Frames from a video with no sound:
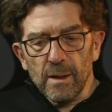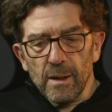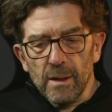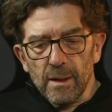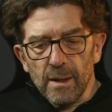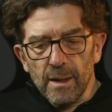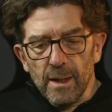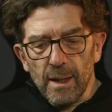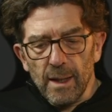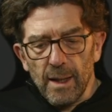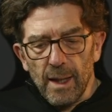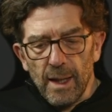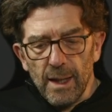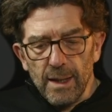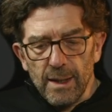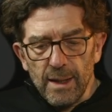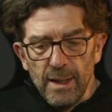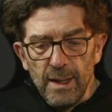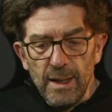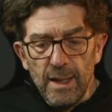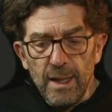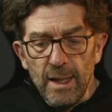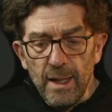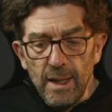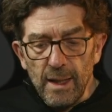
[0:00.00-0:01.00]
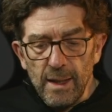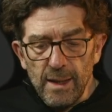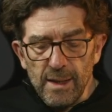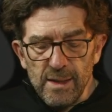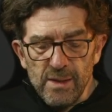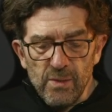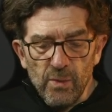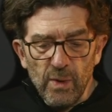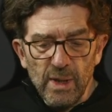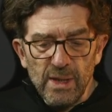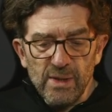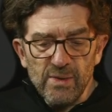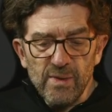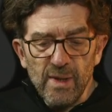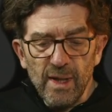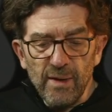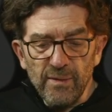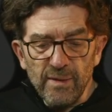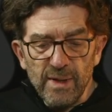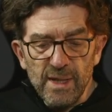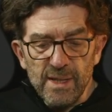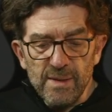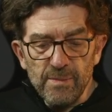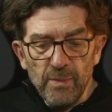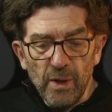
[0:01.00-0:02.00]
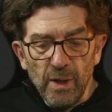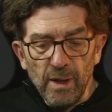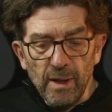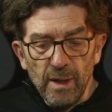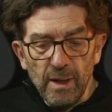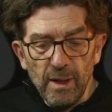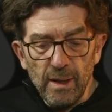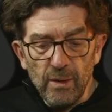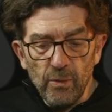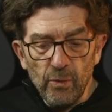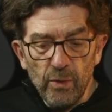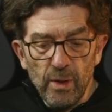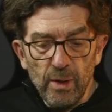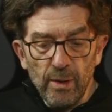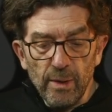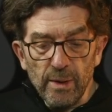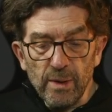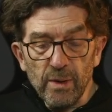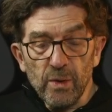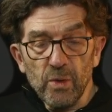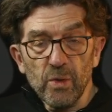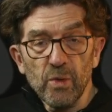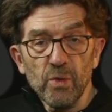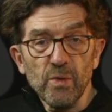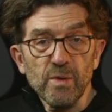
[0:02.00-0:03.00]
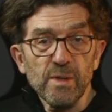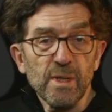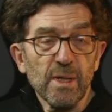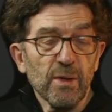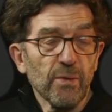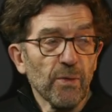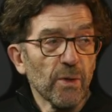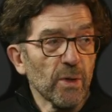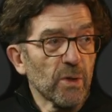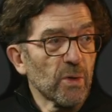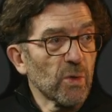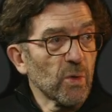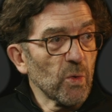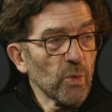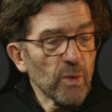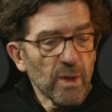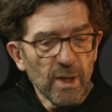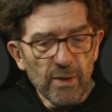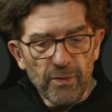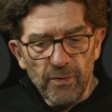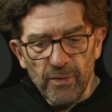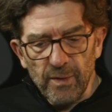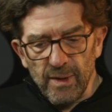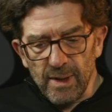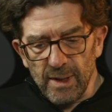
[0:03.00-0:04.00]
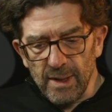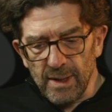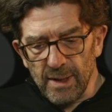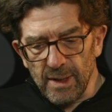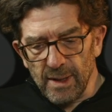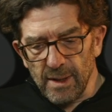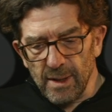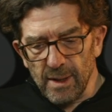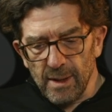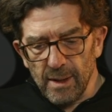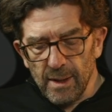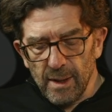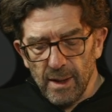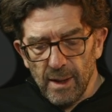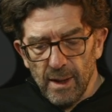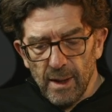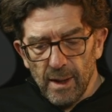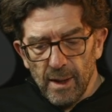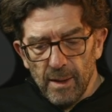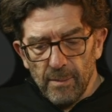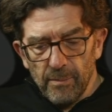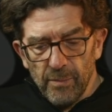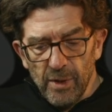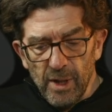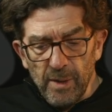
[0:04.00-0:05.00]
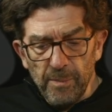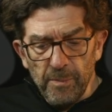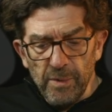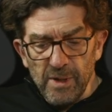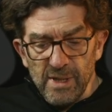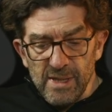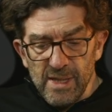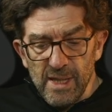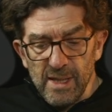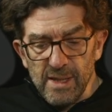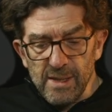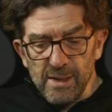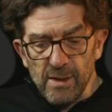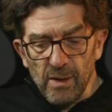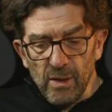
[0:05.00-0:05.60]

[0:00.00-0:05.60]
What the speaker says: The idea is, once we have this model, we want to use it for two different purposes.